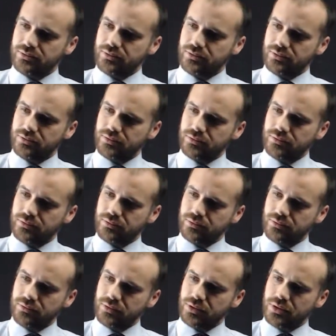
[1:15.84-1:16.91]

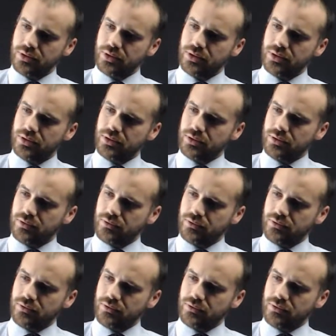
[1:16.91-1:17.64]
Nobody speaks.